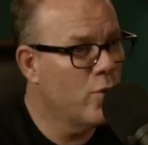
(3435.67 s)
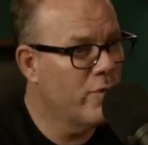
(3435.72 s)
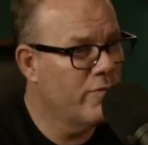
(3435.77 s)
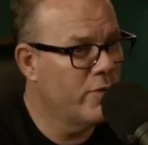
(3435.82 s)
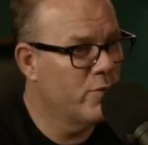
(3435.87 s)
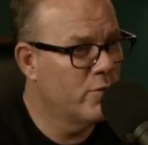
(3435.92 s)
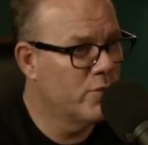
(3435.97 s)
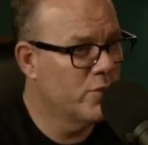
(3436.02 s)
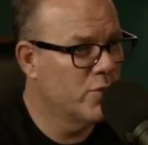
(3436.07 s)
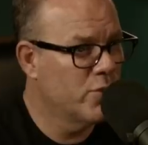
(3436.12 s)

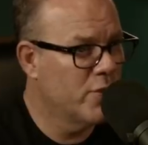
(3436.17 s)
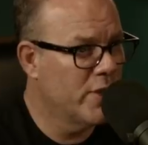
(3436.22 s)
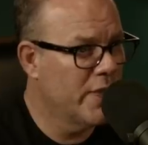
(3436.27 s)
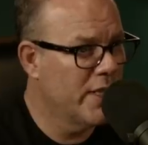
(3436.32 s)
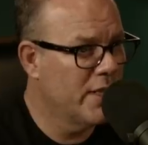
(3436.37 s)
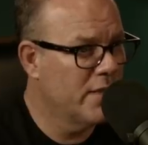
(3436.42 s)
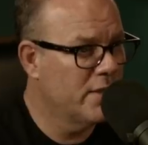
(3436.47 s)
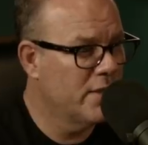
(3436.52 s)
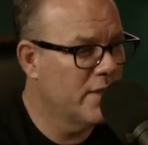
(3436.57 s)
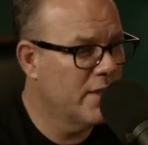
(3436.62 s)
if you enjoy
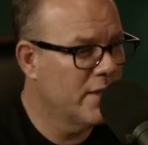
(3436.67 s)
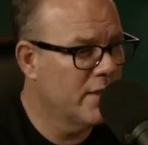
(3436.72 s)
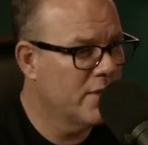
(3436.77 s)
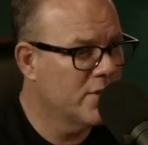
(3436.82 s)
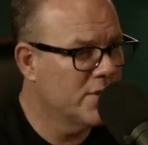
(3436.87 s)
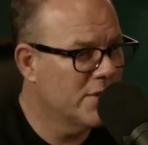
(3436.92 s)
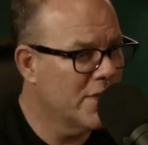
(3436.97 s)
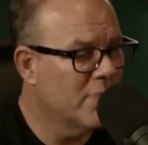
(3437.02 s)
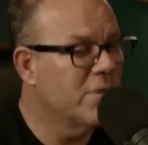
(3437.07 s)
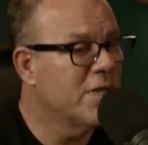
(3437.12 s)
it
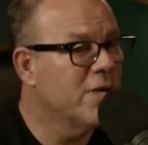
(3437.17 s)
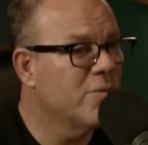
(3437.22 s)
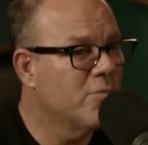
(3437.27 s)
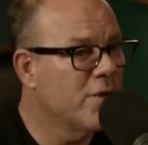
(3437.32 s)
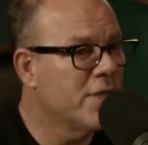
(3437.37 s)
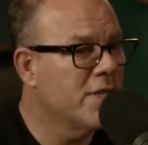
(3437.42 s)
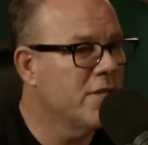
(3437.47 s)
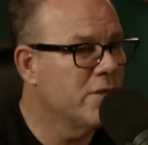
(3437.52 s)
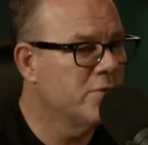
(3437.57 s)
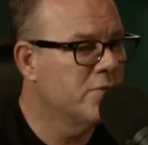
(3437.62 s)
because I'm going to
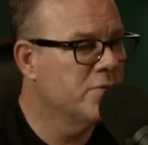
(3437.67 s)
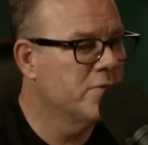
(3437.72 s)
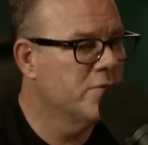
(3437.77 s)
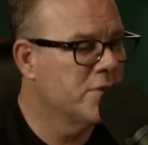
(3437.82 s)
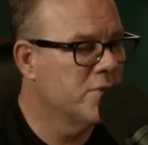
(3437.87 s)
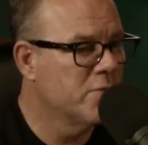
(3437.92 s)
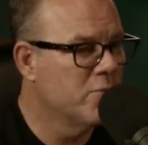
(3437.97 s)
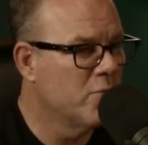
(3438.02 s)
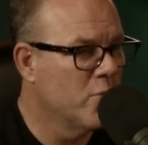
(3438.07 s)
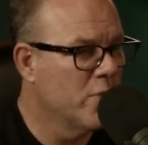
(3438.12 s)
bring you
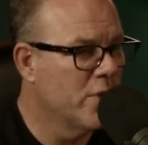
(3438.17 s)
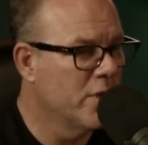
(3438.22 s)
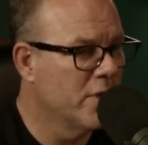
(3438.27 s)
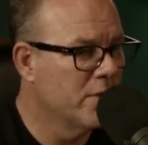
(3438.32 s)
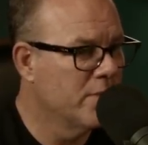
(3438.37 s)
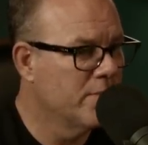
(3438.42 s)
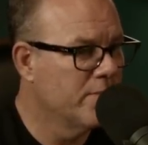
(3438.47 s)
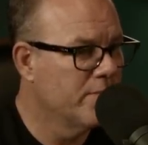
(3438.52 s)
some more.